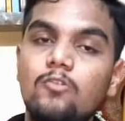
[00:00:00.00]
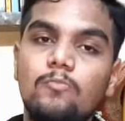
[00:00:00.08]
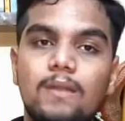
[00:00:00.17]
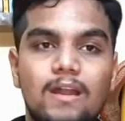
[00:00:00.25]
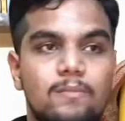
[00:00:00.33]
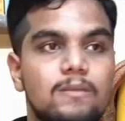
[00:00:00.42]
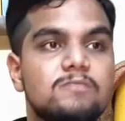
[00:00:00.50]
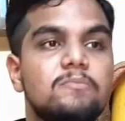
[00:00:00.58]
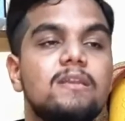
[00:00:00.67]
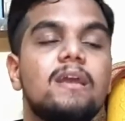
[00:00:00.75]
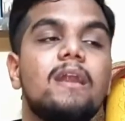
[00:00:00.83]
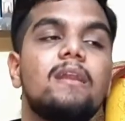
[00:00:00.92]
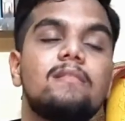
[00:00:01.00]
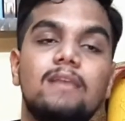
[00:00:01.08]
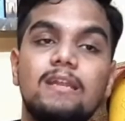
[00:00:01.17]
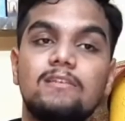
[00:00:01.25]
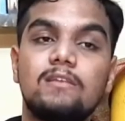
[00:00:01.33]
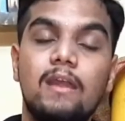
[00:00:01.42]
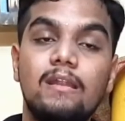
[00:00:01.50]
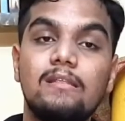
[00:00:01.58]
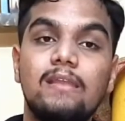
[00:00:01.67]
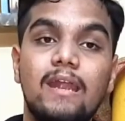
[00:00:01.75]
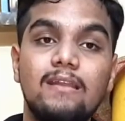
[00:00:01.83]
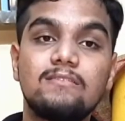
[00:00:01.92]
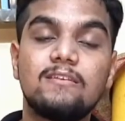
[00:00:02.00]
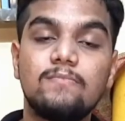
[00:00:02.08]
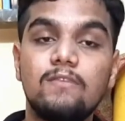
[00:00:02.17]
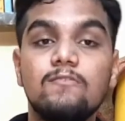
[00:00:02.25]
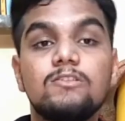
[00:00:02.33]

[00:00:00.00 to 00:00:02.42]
to plant-based meat, and that is something